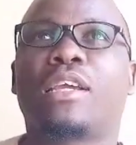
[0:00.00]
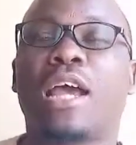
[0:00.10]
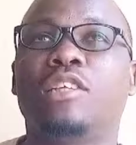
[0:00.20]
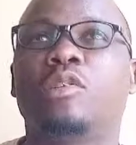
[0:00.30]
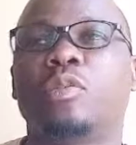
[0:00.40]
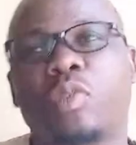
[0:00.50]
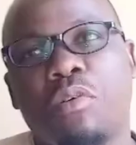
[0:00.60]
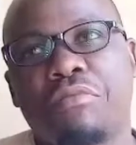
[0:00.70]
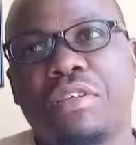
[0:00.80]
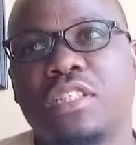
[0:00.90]
kind of
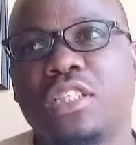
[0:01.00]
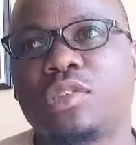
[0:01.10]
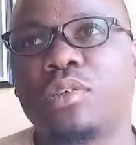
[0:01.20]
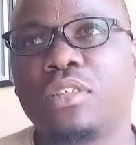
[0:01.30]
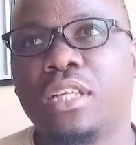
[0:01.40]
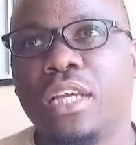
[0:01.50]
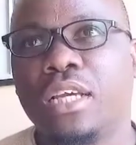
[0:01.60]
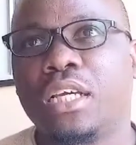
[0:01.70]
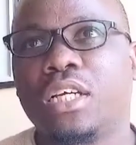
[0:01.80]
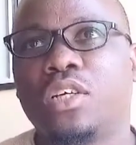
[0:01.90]
conversation
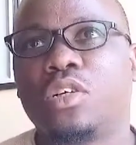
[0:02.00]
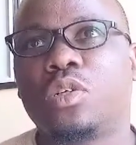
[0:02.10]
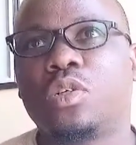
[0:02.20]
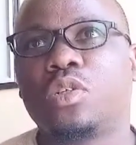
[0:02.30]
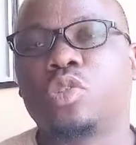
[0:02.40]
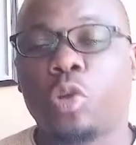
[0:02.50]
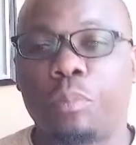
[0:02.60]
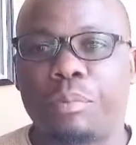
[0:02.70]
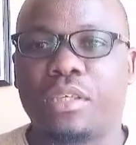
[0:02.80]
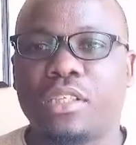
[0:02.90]
or
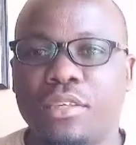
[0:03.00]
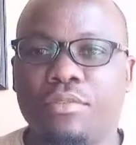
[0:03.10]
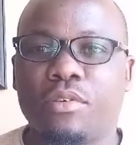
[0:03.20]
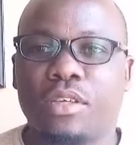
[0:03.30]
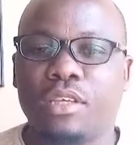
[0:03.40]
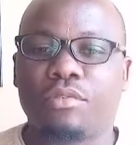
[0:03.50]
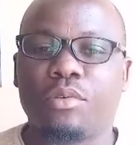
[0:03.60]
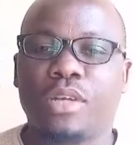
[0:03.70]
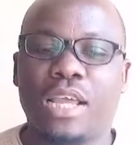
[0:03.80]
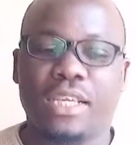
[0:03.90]
topic, if
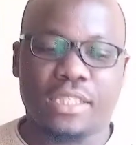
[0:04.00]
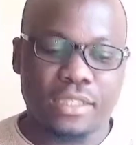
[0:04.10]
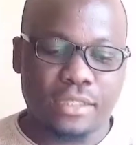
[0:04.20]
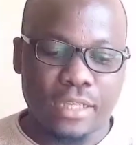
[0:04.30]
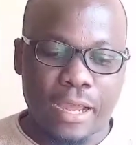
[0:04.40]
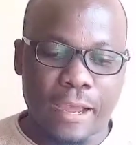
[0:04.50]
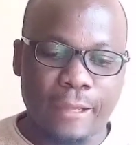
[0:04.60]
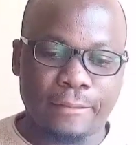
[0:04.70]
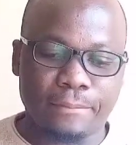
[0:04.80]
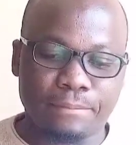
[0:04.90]
you like it.
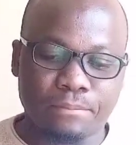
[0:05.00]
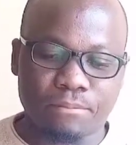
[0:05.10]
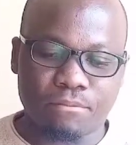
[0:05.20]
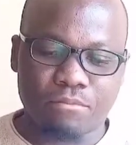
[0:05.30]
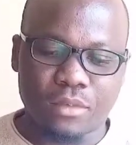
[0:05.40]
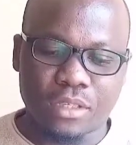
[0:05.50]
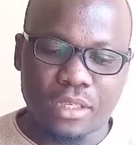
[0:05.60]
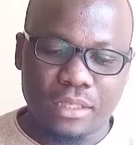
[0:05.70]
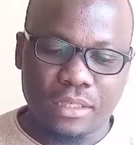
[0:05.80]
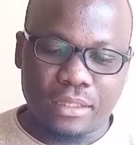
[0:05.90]
I
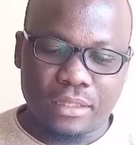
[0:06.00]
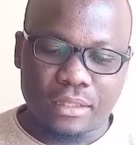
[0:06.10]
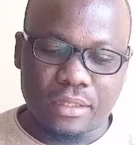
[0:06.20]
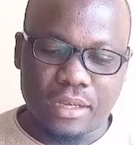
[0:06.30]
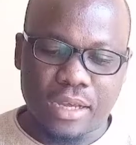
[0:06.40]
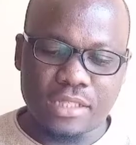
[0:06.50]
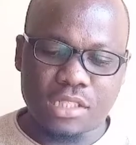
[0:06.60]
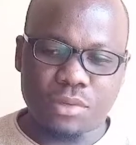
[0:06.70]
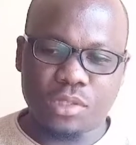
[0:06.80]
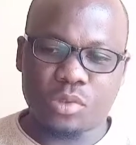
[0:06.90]

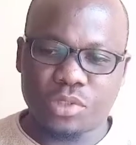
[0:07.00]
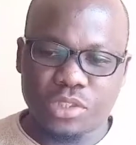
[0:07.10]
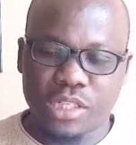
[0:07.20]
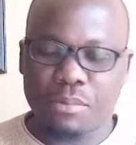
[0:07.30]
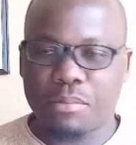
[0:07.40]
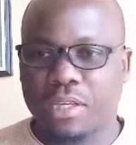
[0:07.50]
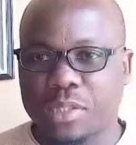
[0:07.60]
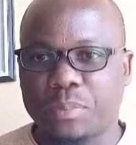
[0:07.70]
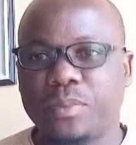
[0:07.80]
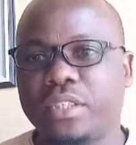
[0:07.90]
just want to share my
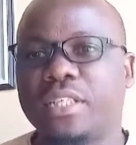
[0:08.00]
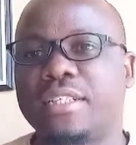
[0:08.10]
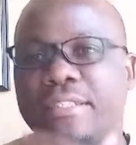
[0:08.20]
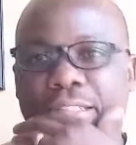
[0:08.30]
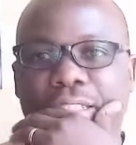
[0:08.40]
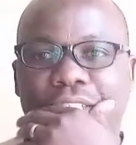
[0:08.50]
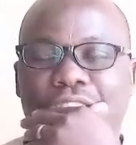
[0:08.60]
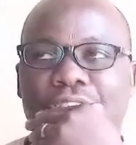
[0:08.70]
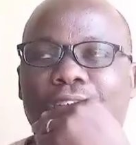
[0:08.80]
experience,